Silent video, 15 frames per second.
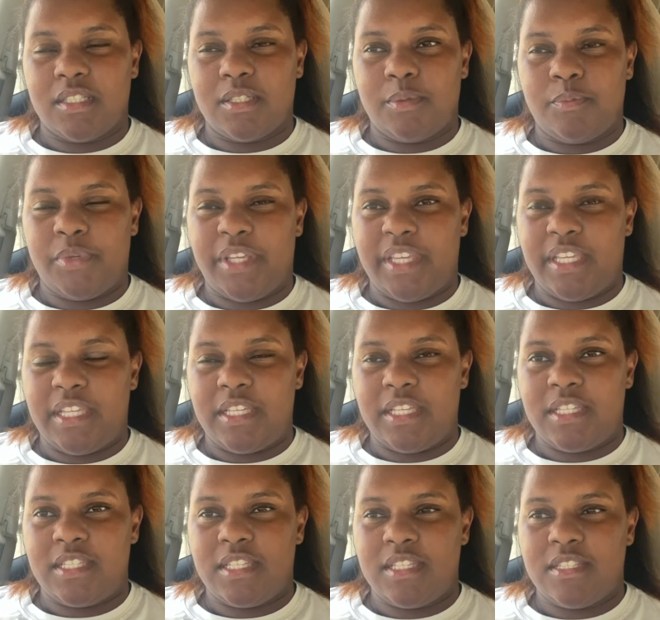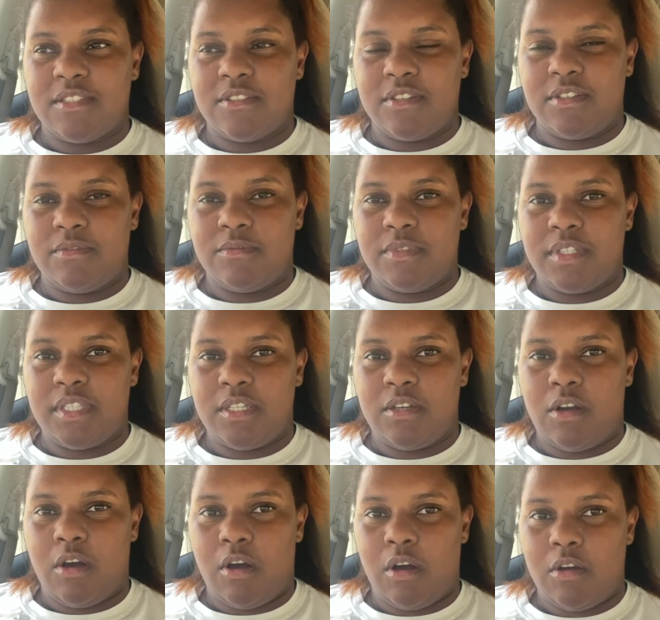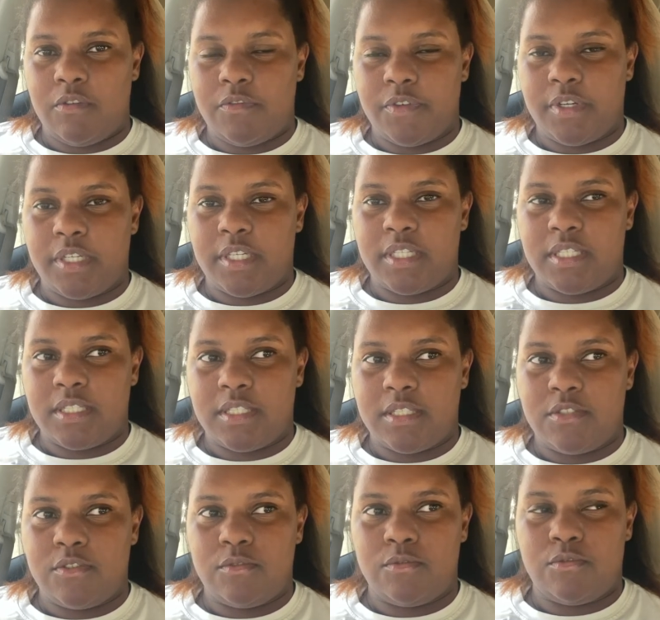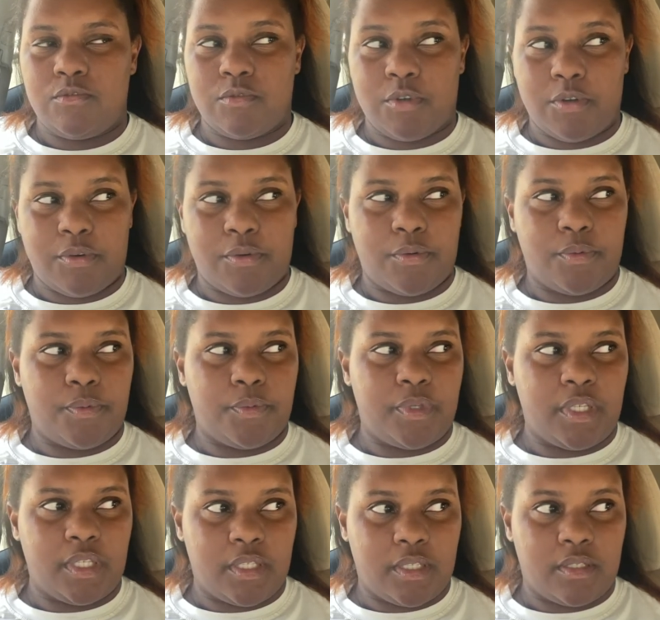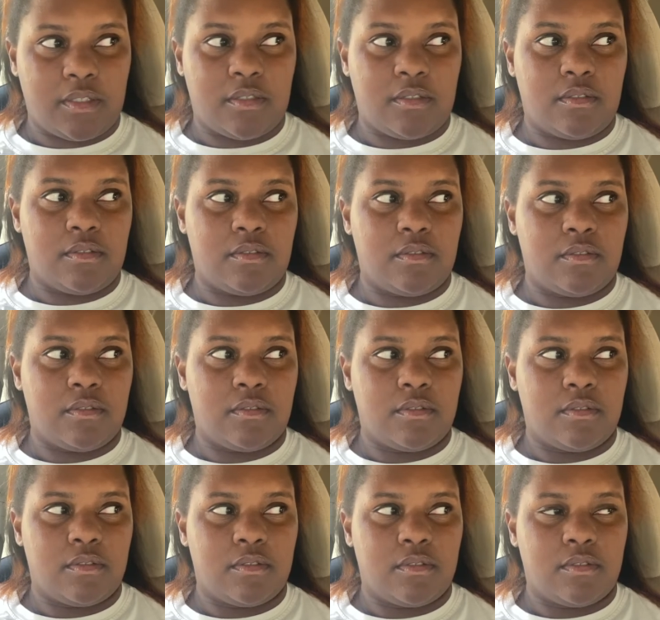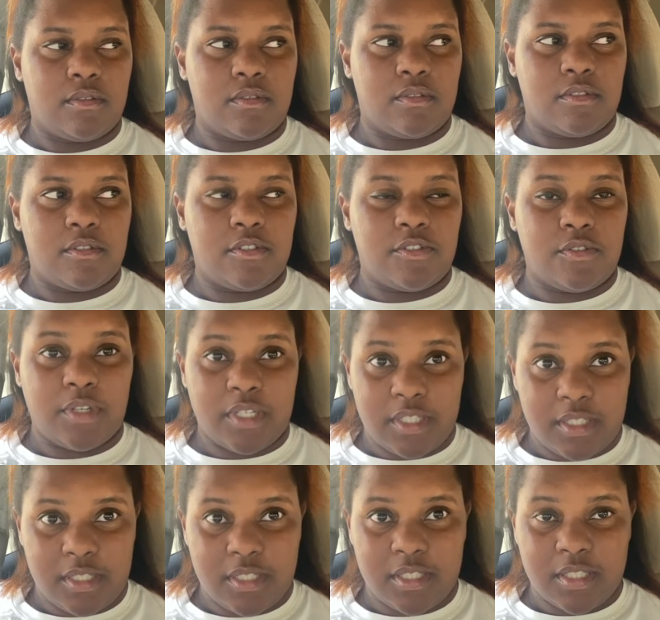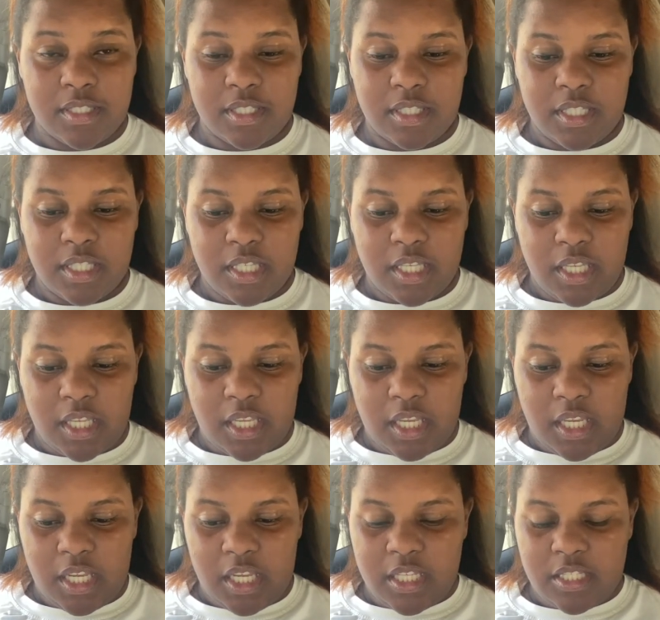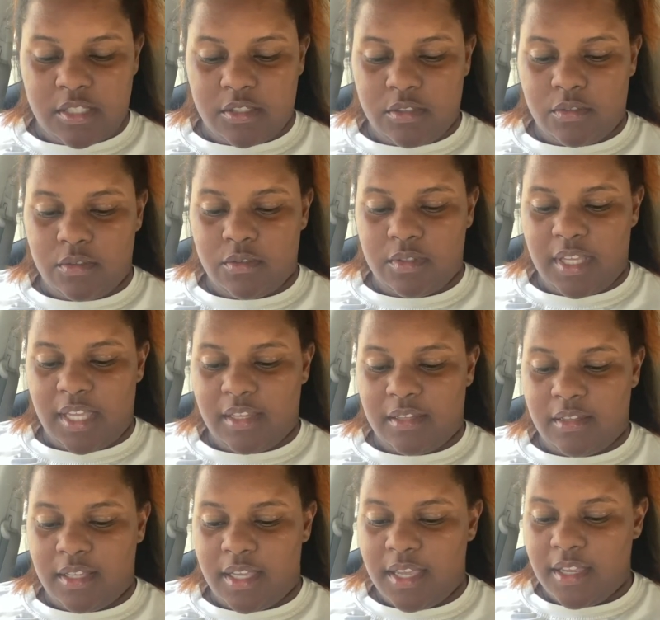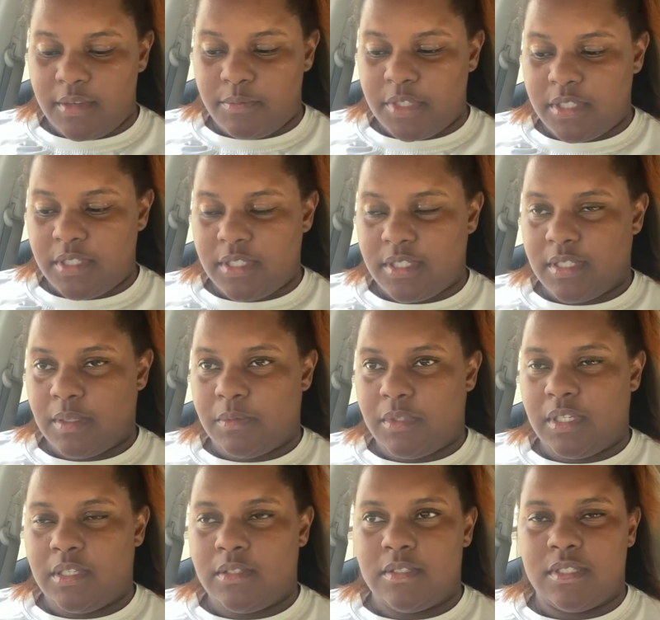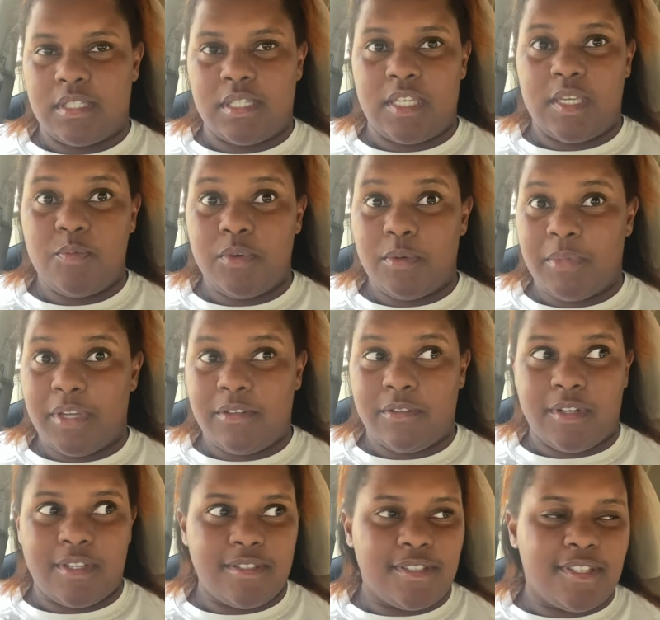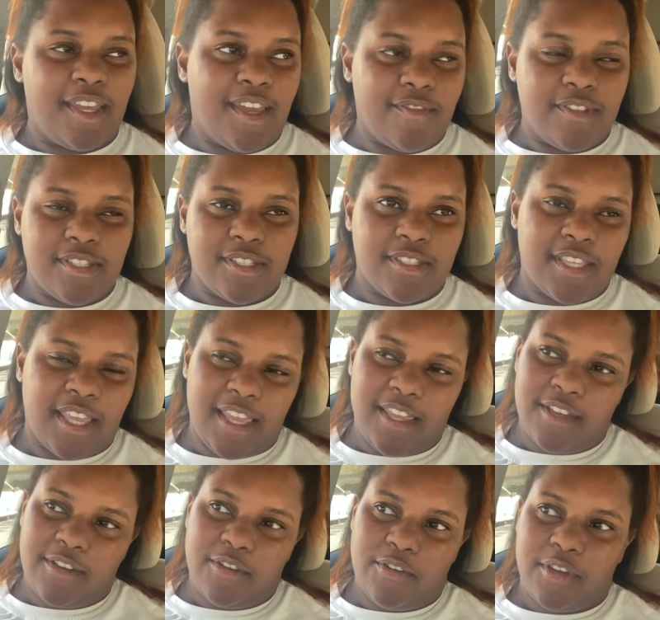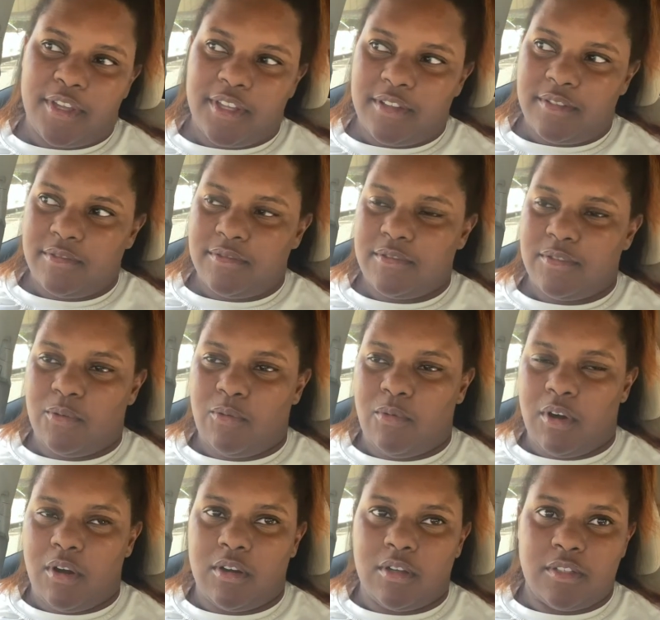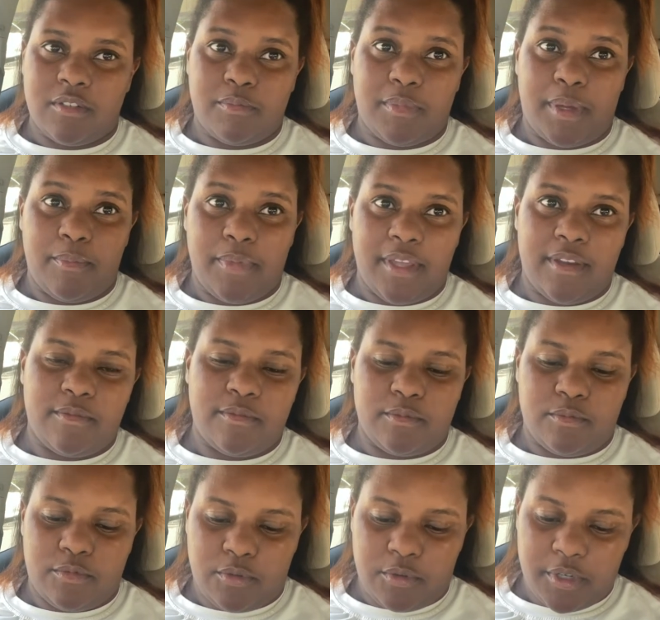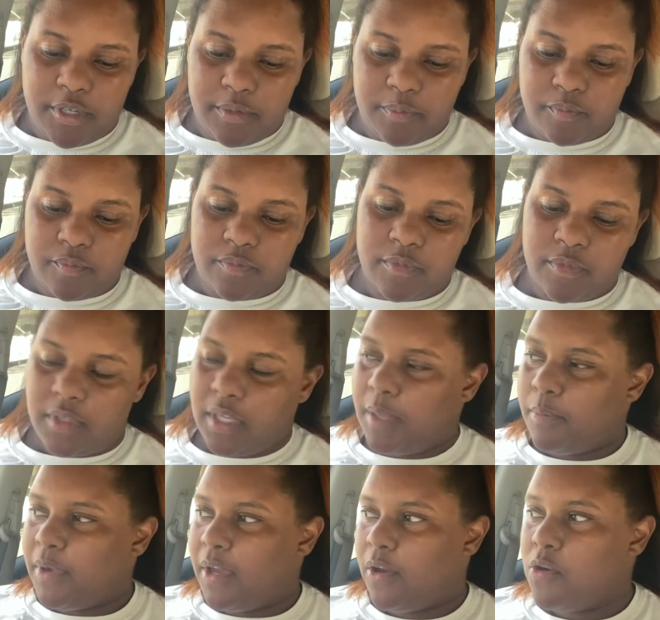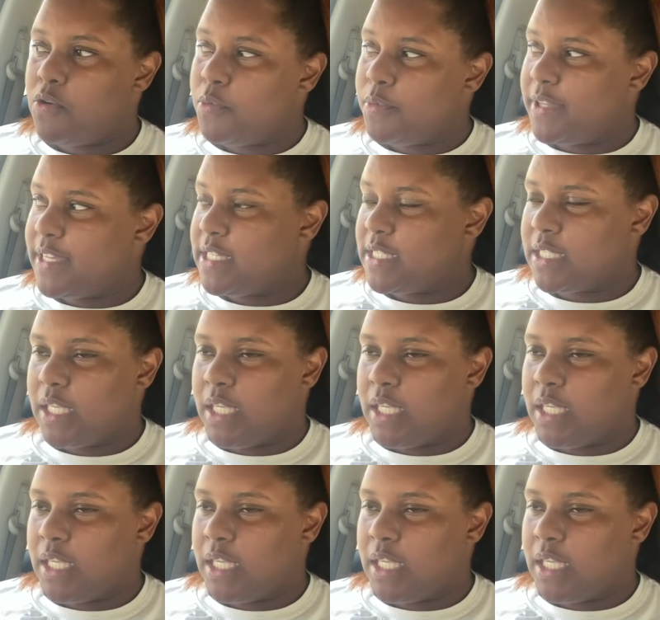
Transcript: but it is going to really call for us to grow in trust. And so that led me to something I used to keep on my door. I used to have this hanging on the wall of my bedroom door in my old place.